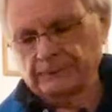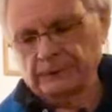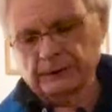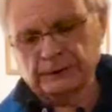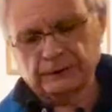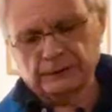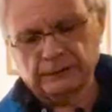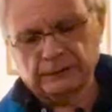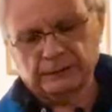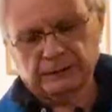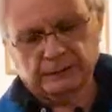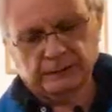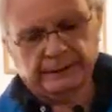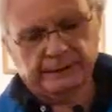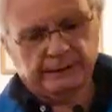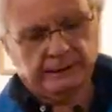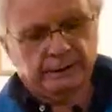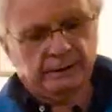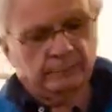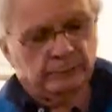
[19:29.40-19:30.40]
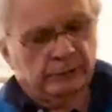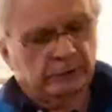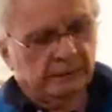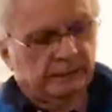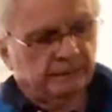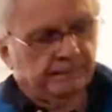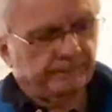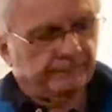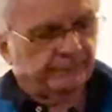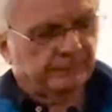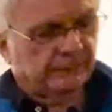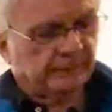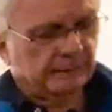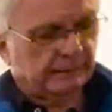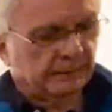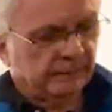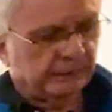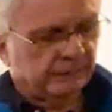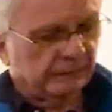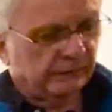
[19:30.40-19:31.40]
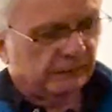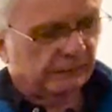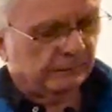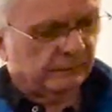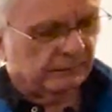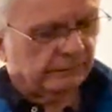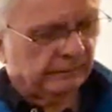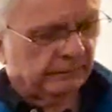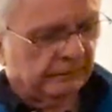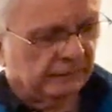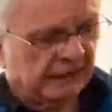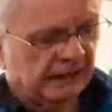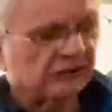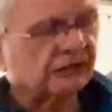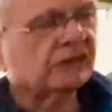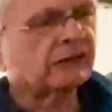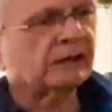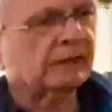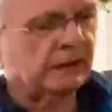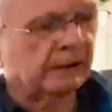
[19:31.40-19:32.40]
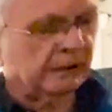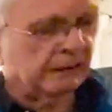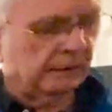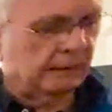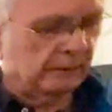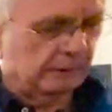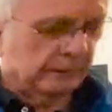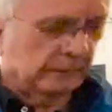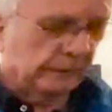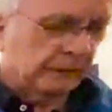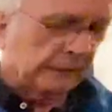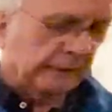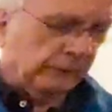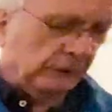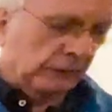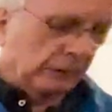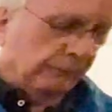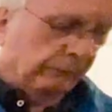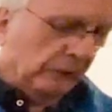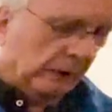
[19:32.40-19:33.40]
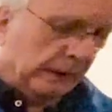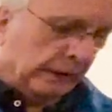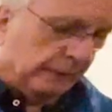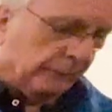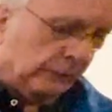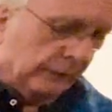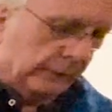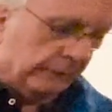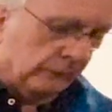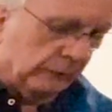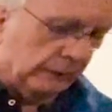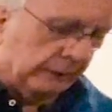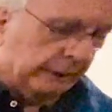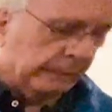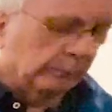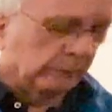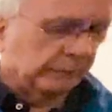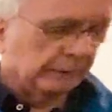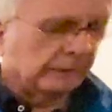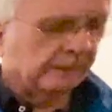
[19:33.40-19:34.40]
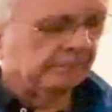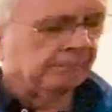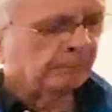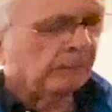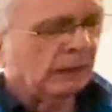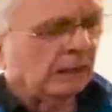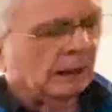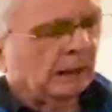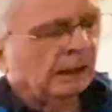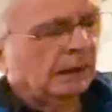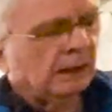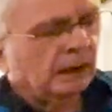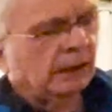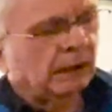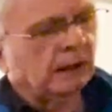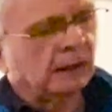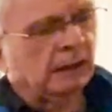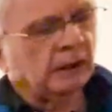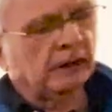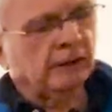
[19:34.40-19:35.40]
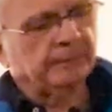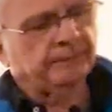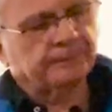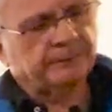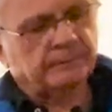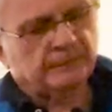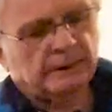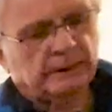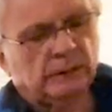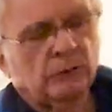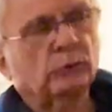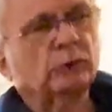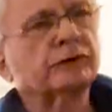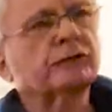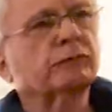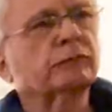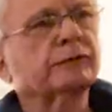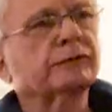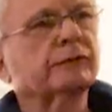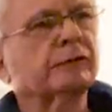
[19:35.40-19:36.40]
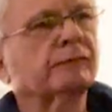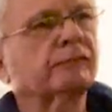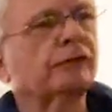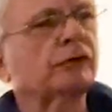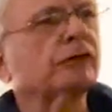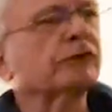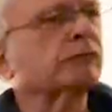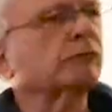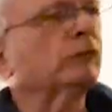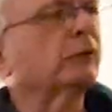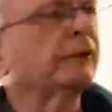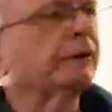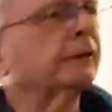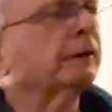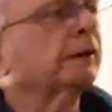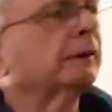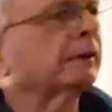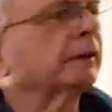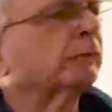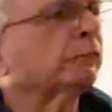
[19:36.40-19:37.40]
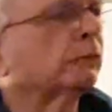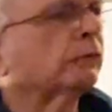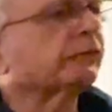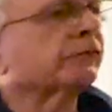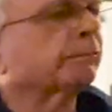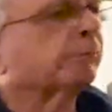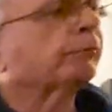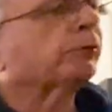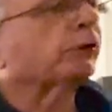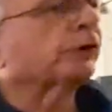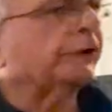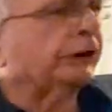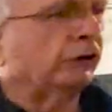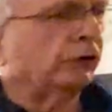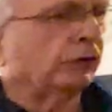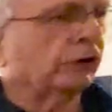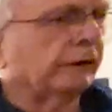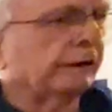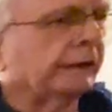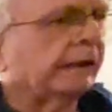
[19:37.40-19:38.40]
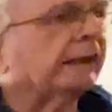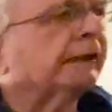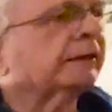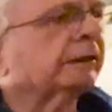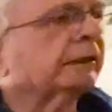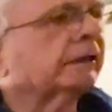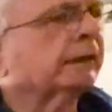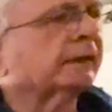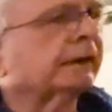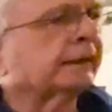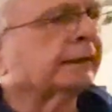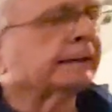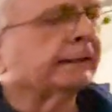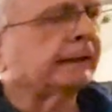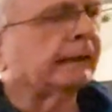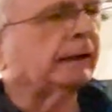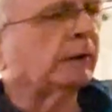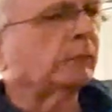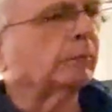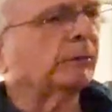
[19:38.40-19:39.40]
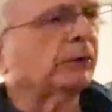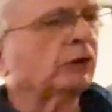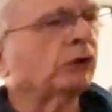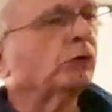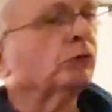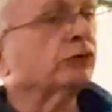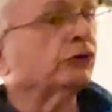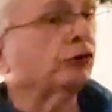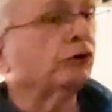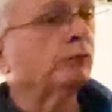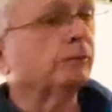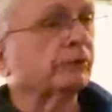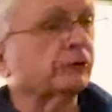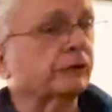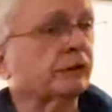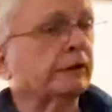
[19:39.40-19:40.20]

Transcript: This is Dyneema SK75. I even labeled it, um, which was the first one that was pretty good. It cut it down below 2%,